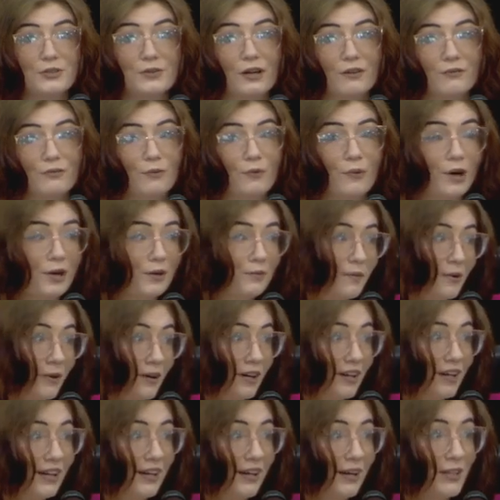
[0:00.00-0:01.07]
And I do have one
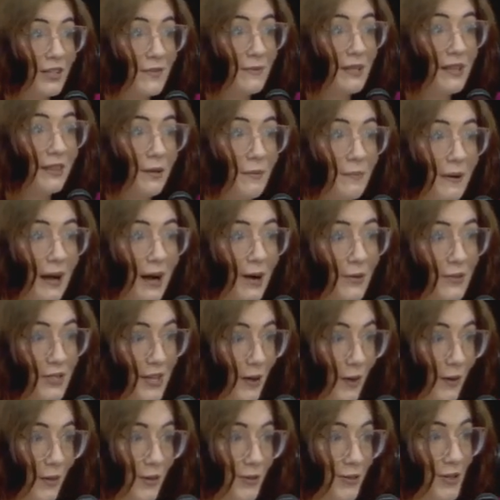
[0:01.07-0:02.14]
more announcement. The Bowes
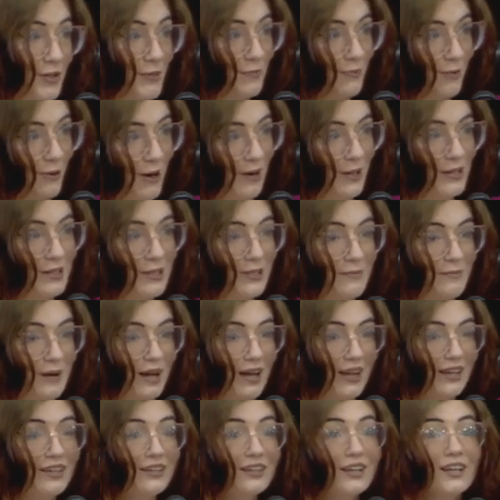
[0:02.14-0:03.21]
Health Trust brought it to
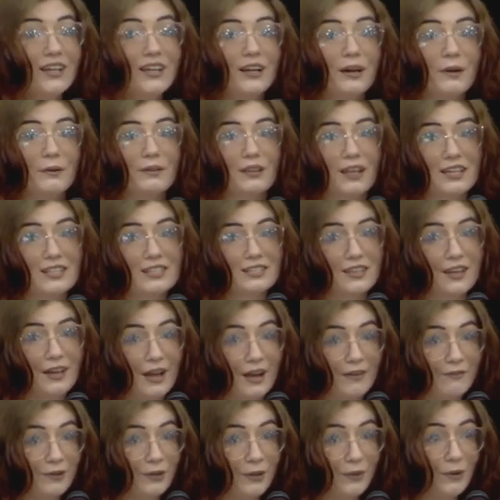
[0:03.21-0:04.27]
mind. I would like to
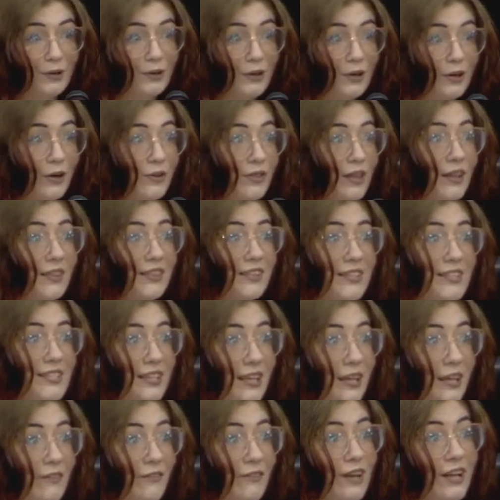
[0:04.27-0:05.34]
let everyone know that
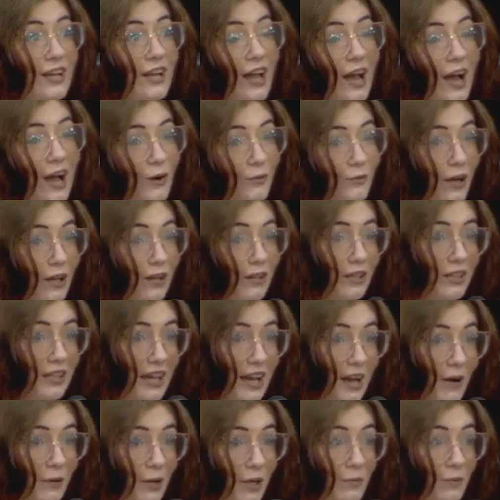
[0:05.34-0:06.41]
this evening at
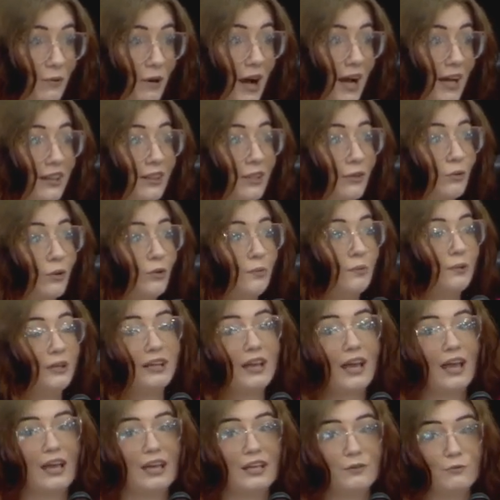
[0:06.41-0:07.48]
Rutland County Pride, there will
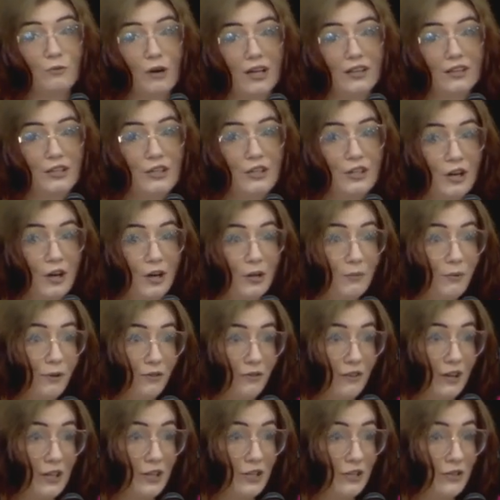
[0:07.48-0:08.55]
be a Rutland Young
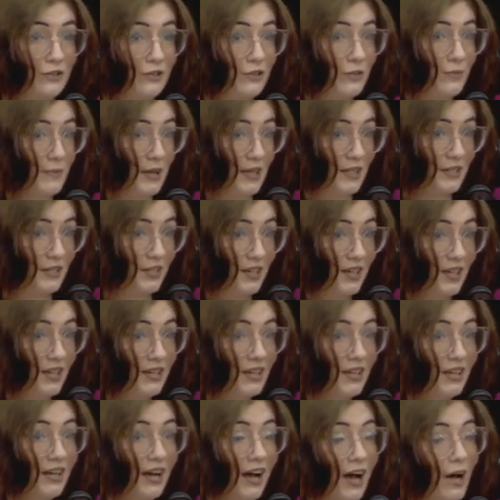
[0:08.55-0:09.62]
Professionals Mixer.
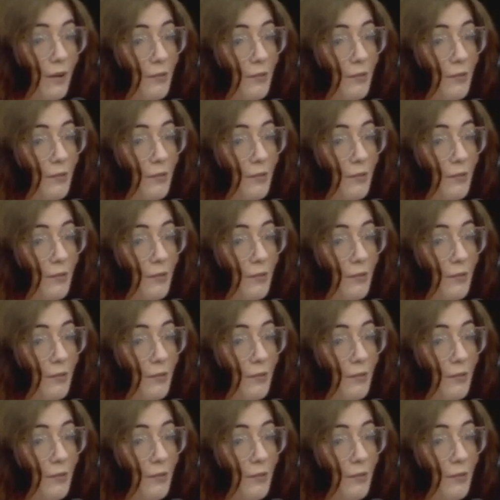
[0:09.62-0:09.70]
